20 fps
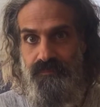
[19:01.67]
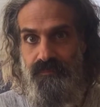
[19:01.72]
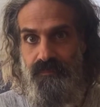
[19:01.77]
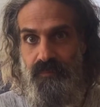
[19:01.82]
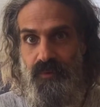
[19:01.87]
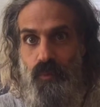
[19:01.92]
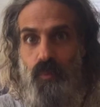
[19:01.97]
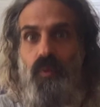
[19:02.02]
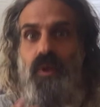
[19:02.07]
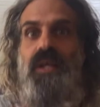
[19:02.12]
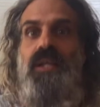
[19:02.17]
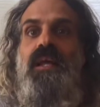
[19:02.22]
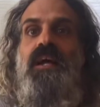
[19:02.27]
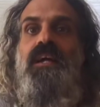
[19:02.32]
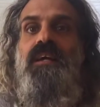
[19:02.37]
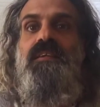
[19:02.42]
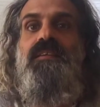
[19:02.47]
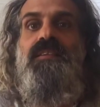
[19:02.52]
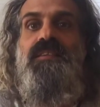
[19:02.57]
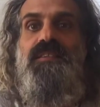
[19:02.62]
when I
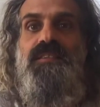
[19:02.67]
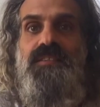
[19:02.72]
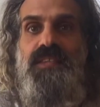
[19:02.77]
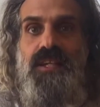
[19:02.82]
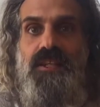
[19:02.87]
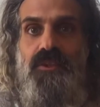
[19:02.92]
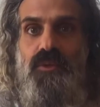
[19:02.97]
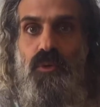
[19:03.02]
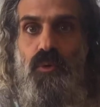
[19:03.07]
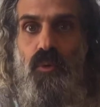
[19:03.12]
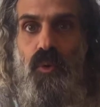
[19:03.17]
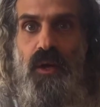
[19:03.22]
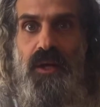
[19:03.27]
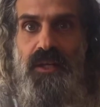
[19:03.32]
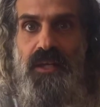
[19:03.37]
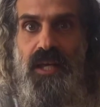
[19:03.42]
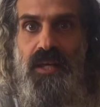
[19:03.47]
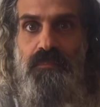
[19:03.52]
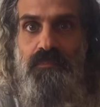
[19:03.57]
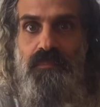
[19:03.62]
understand who I
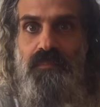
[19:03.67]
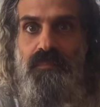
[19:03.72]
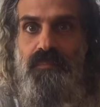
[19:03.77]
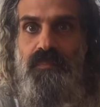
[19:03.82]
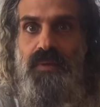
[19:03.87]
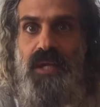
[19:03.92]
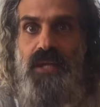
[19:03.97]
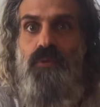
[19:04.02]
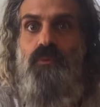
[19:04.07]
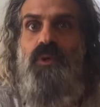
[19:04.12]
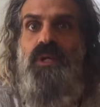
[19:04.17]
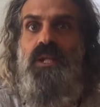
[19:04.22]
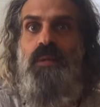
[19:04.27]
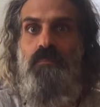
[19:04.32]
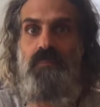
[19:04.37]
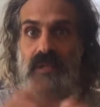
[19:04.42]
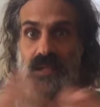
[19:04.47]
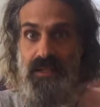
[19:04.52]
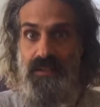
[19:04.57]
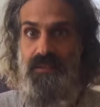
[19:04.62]
am and when I'm
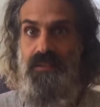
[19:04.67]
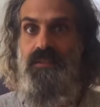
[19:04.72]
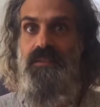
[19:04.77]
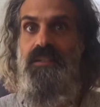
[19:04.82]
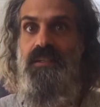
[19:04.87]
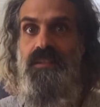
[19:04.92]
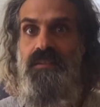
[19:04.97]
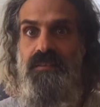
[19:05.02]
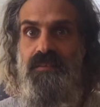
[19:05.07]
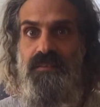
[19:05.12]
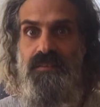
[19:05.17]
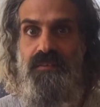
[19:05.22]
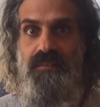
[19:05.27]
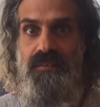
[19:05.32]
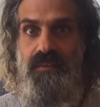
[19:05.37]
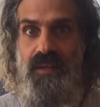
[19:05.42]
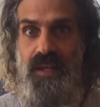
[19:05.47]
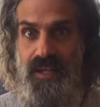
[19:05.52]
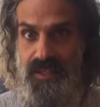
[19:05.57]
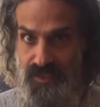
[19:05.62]
letting that
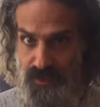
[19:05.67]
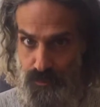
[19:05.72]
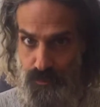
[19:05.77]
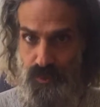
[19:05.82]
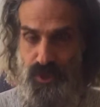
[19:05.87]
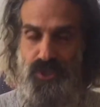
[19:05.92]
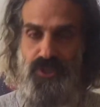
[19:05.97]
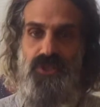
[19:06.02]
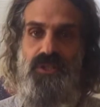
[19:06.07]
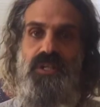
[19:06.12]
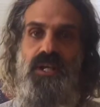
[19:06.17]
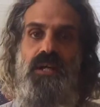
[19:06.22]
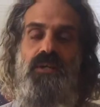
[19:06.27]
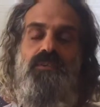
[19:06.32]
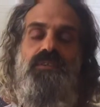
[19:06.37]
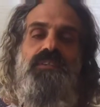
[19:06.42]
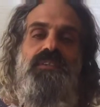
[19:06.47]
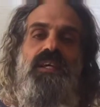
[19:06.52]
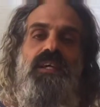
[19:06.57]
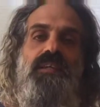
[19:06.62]
expression outside.